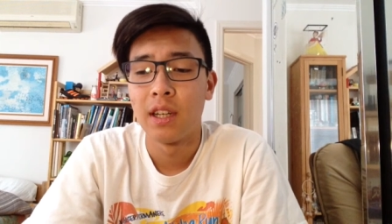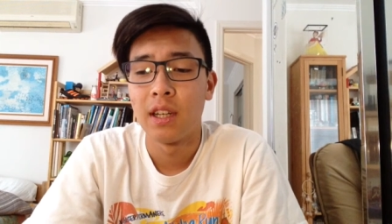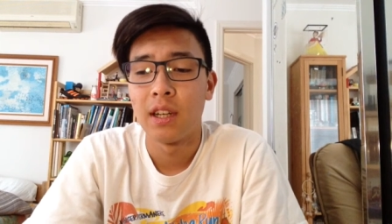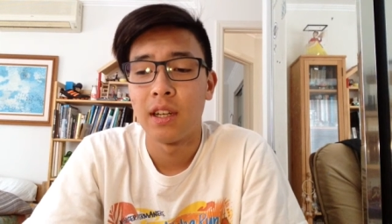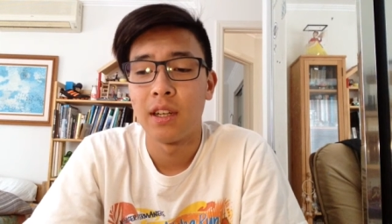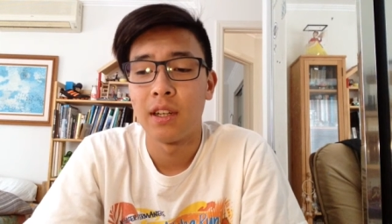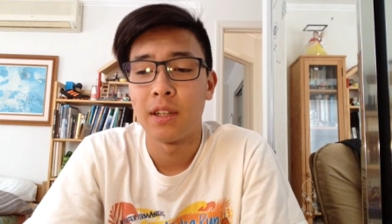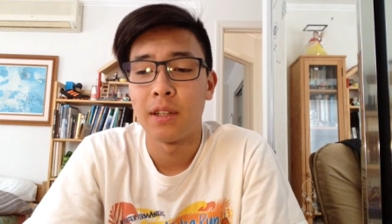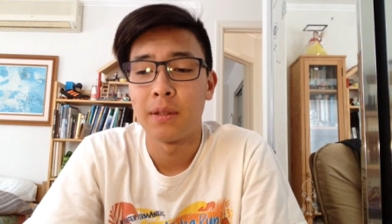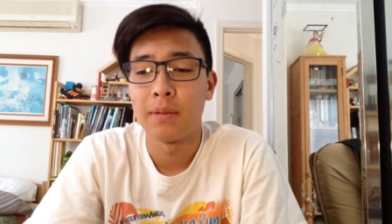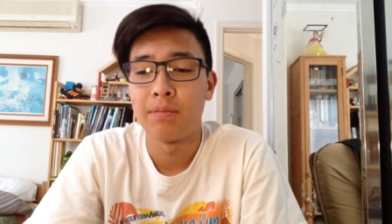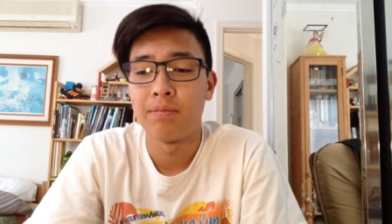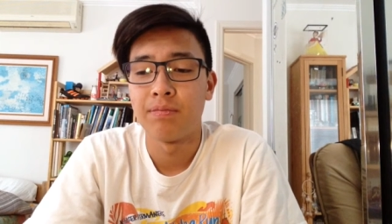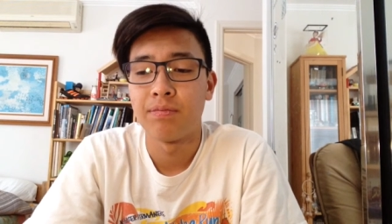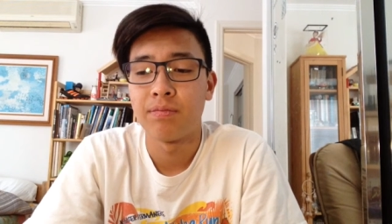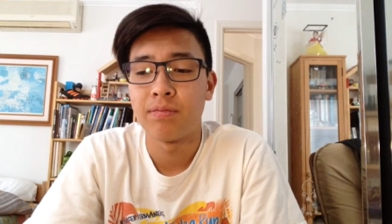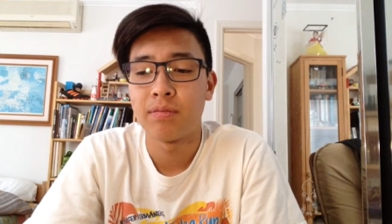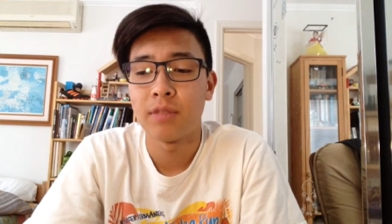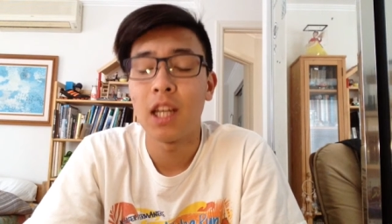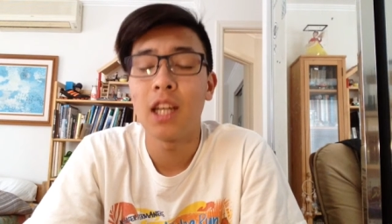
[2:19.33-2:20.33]
Um,
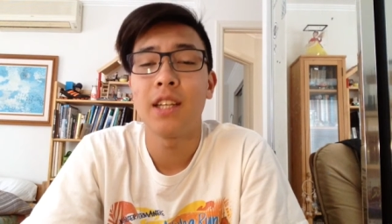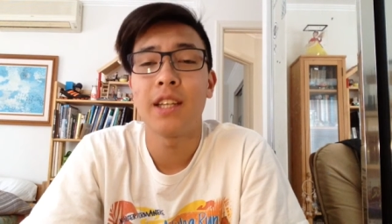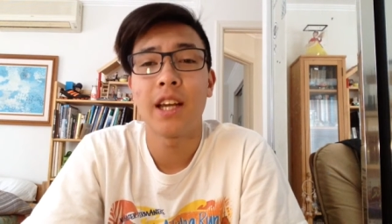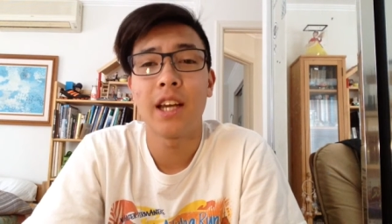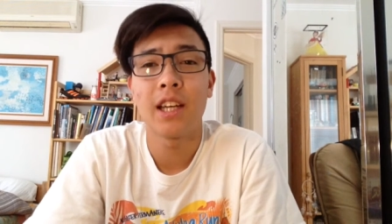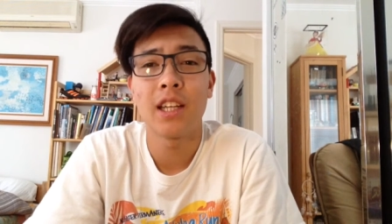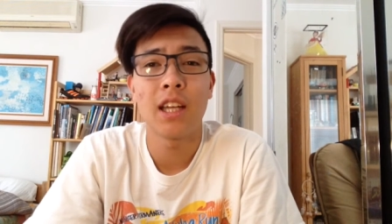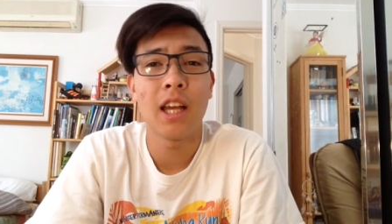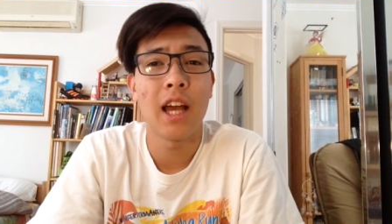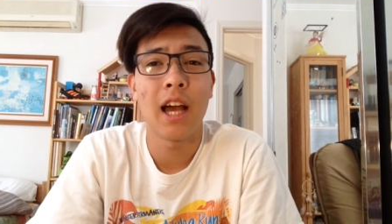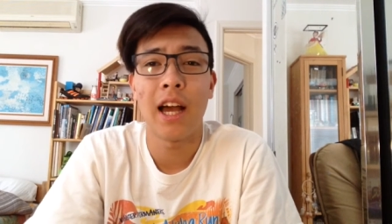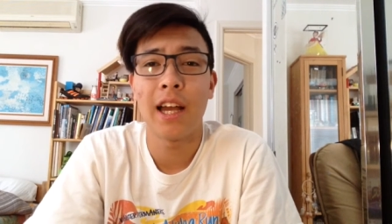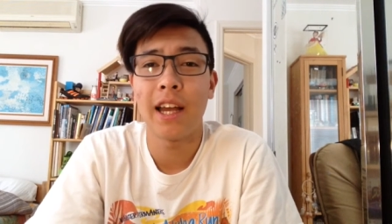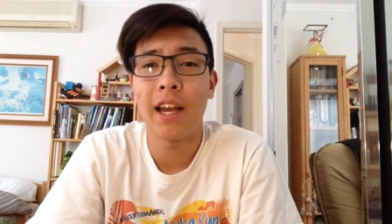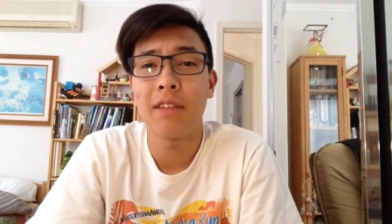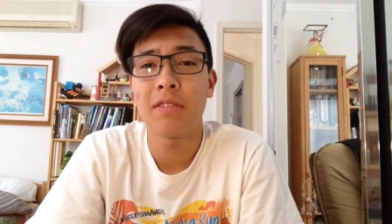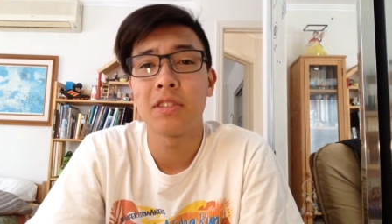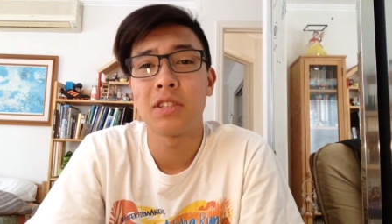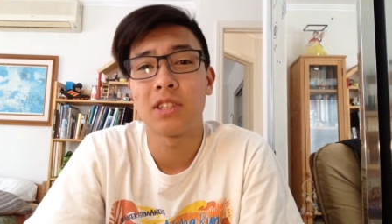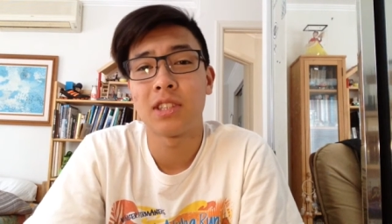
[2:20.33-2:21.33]
that yeah, I
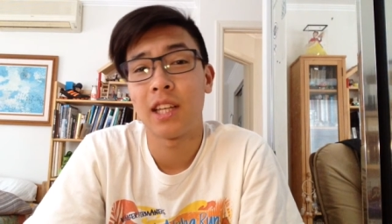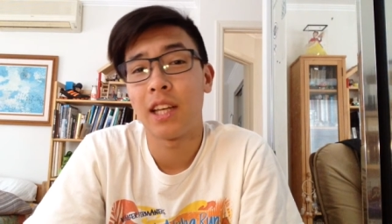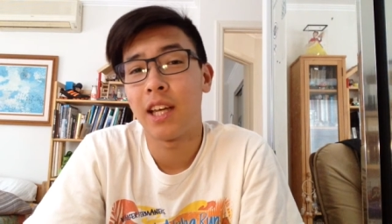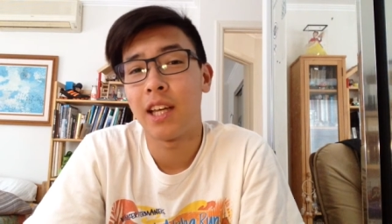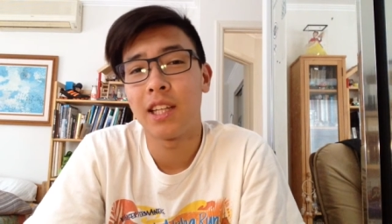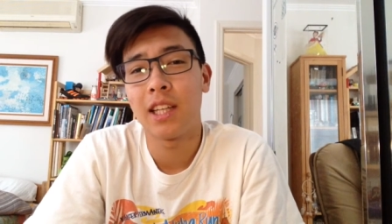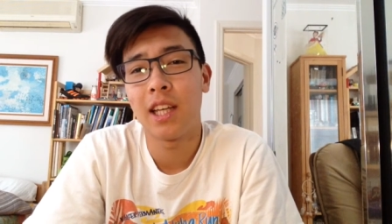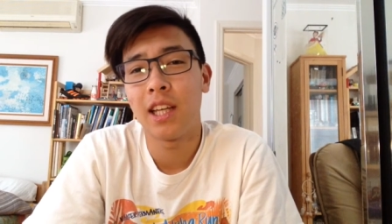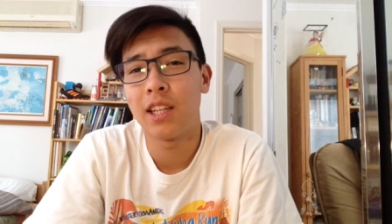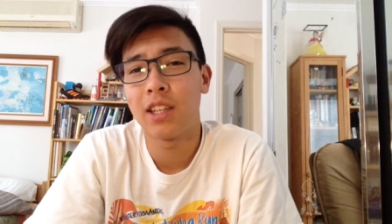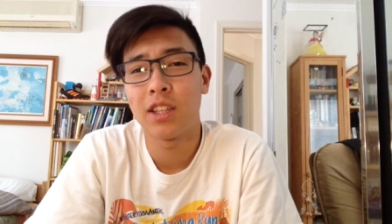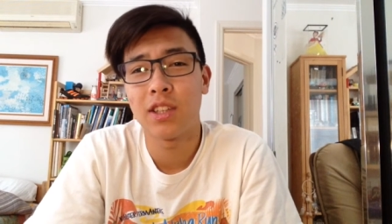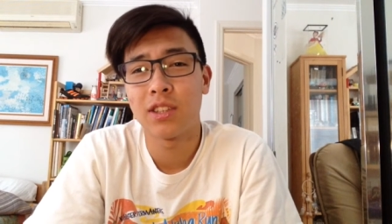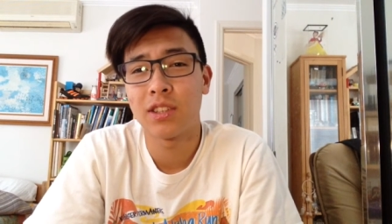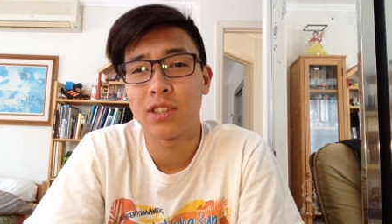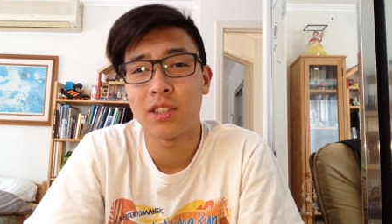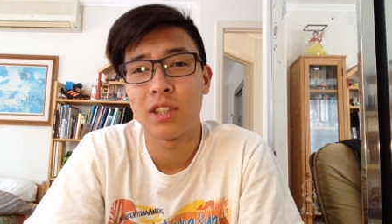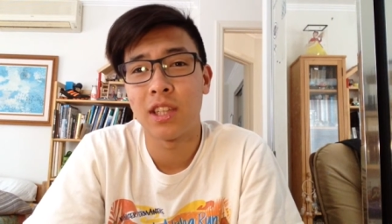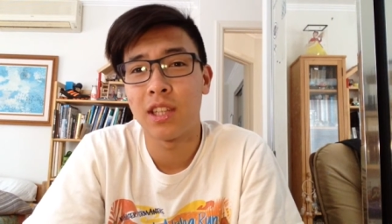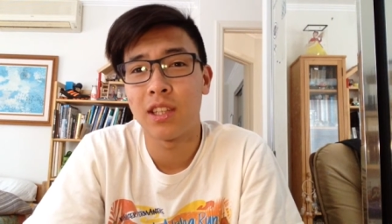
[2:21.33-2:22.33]
have to say it.
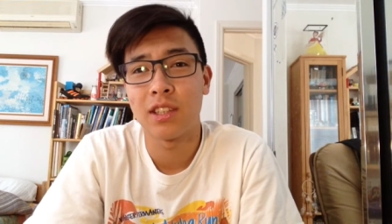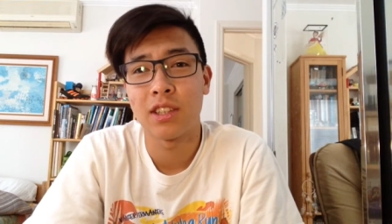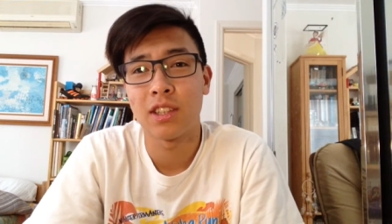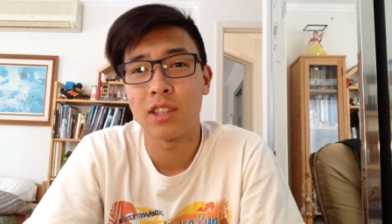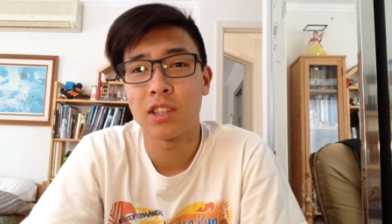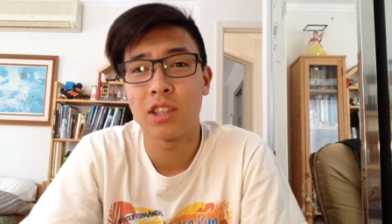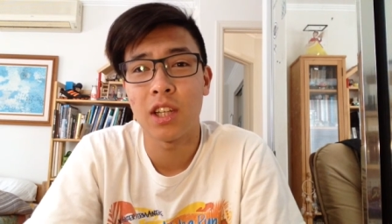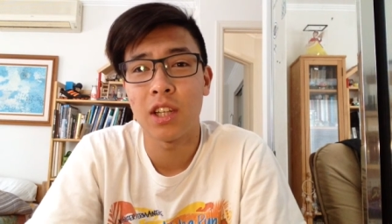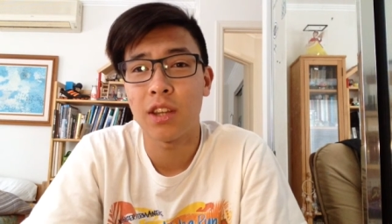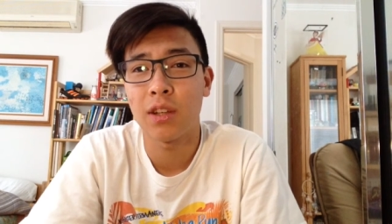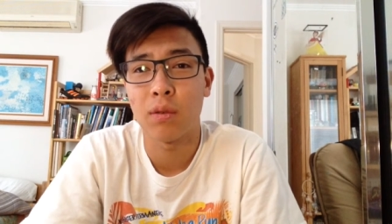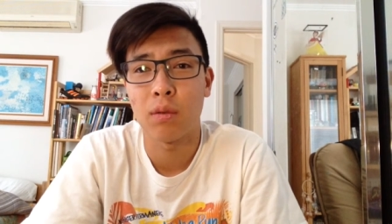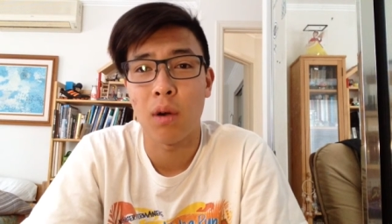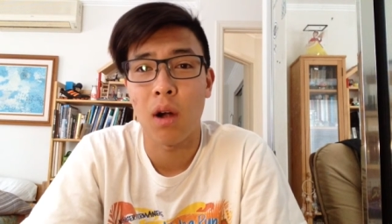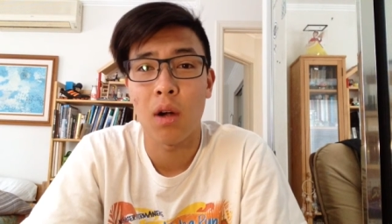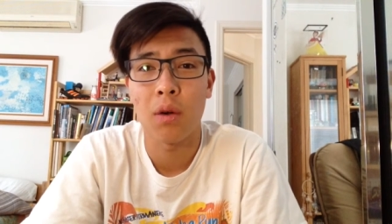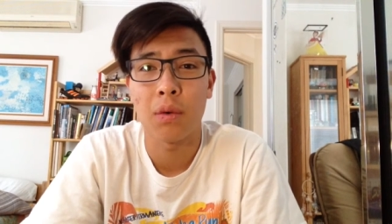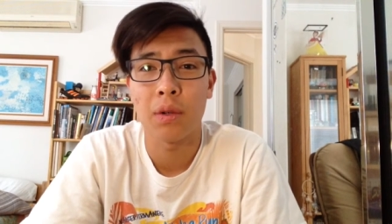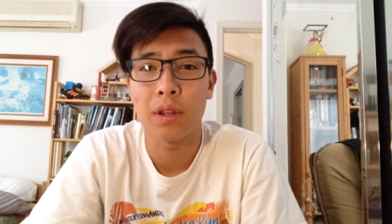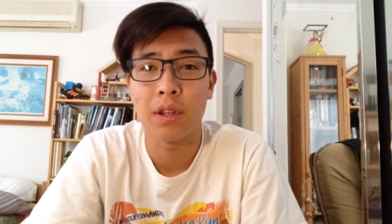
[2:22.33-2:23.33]
There's no, there's nothing
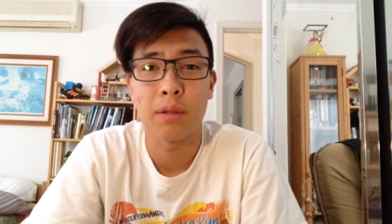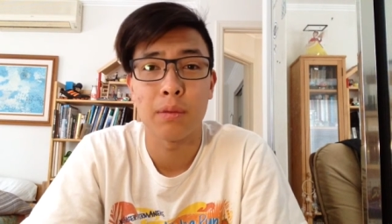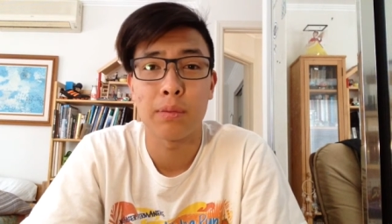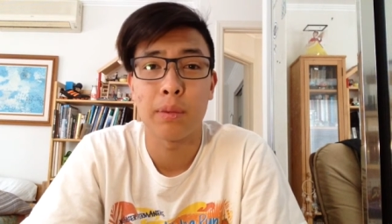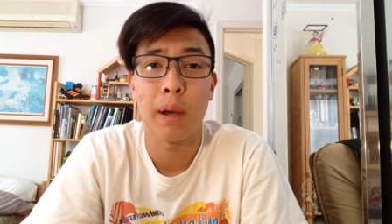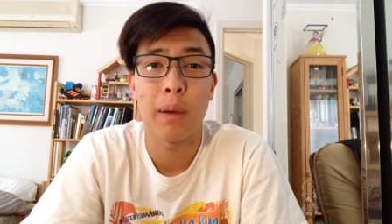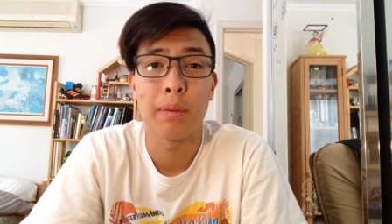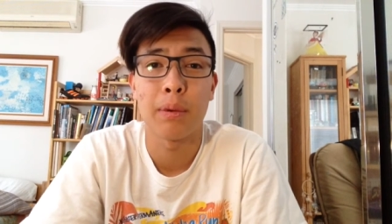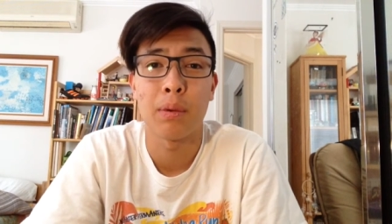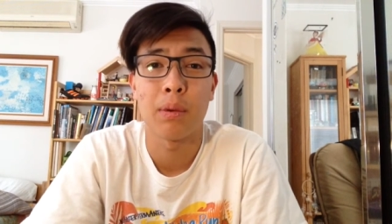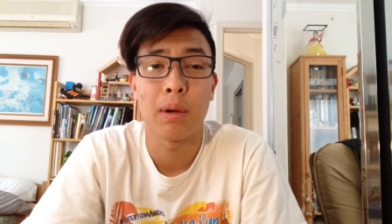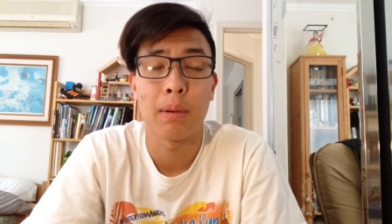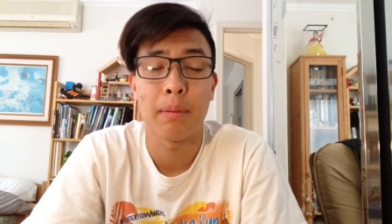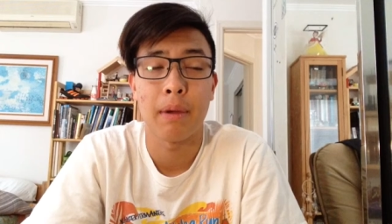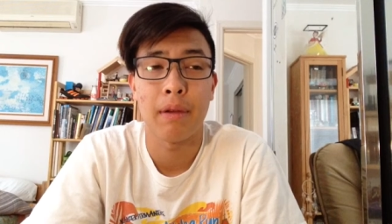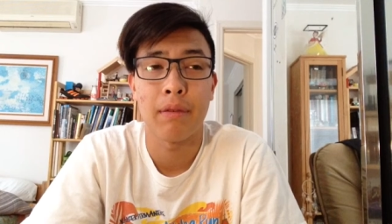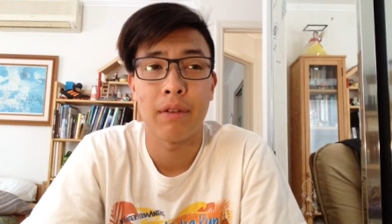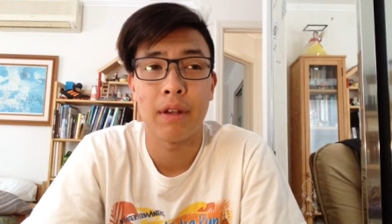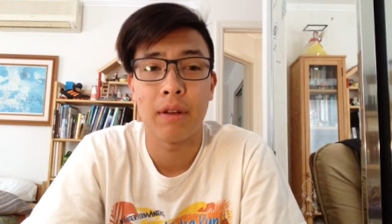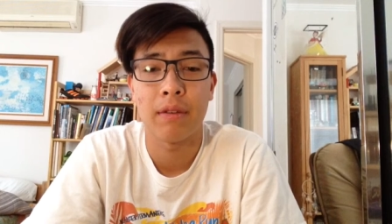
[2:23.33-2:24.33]
wrong with it. It's probably one of
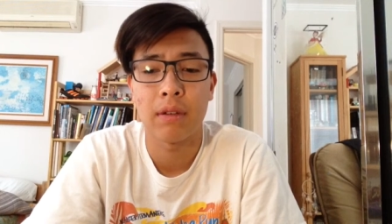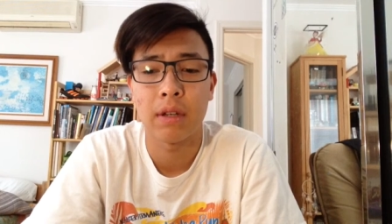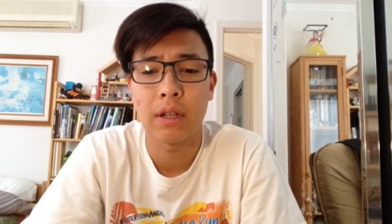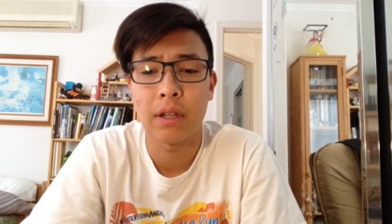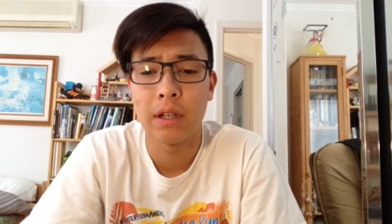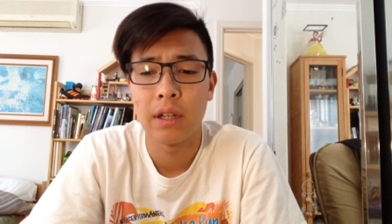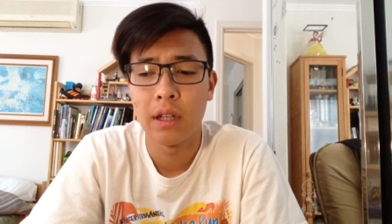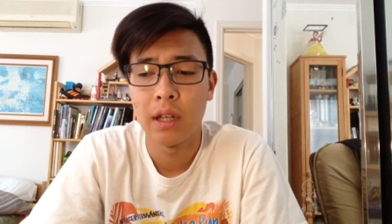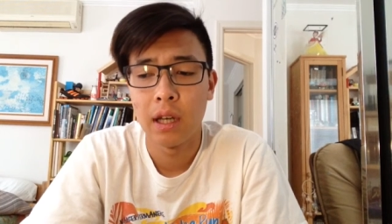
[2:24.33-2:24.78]
my favorite.